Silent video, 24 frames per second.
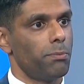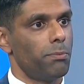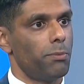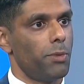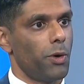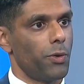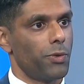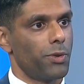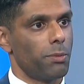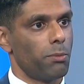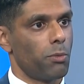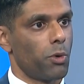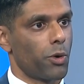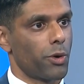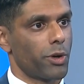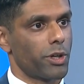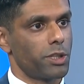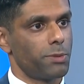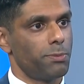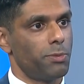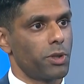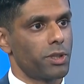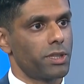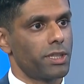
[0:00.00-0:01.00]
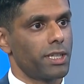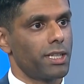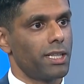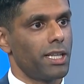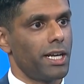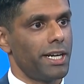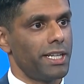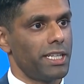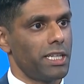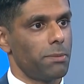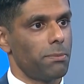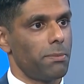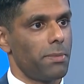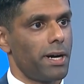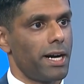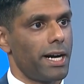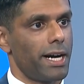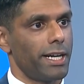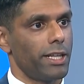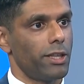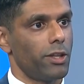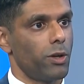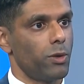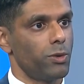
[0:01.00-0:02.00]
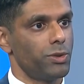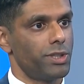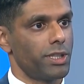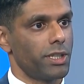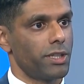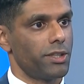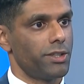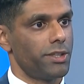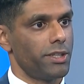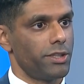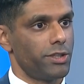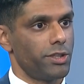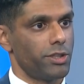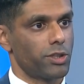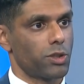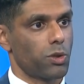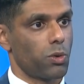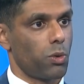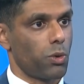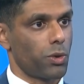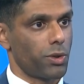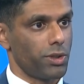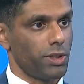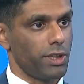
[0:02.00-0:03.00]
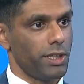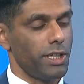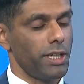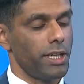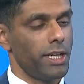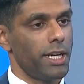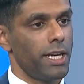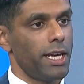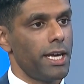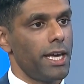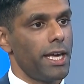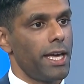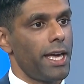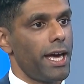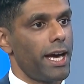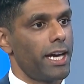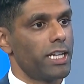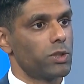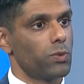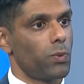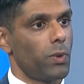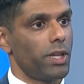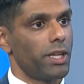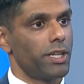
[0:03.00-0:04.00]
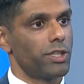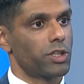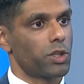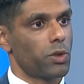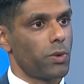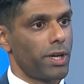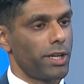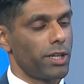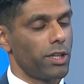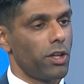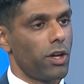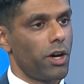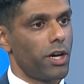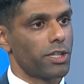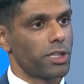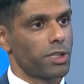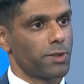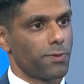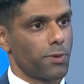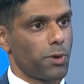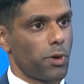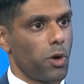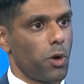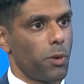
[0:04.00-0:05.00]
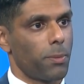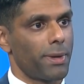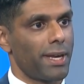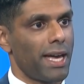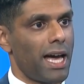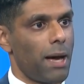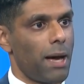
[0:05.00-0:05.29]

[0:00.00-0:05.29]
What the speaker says: both the mortgage book declining by low single digits quarterly, as well as credit losses for Home